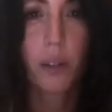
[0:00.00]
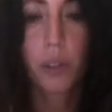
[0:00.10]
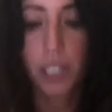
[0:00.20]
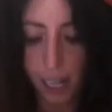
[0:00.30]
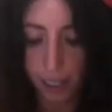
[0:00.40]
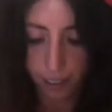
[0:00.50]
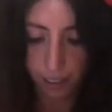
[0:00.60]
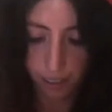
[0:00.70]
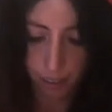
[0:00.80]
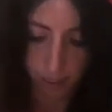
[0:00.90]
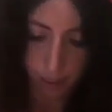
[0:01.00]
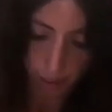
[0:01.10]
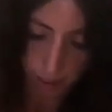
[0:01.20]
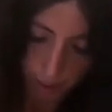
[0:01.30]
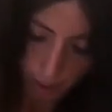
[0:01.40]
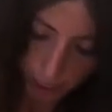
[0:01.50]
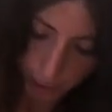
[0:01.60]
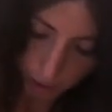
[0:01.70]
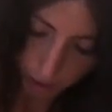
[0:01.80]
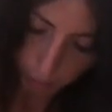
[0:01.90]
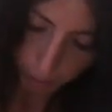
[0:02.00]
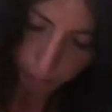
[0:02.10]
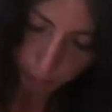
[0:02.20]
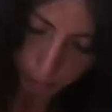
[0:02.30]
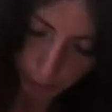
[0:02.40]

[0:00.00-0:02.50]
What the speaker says: or dark. That's the only problem.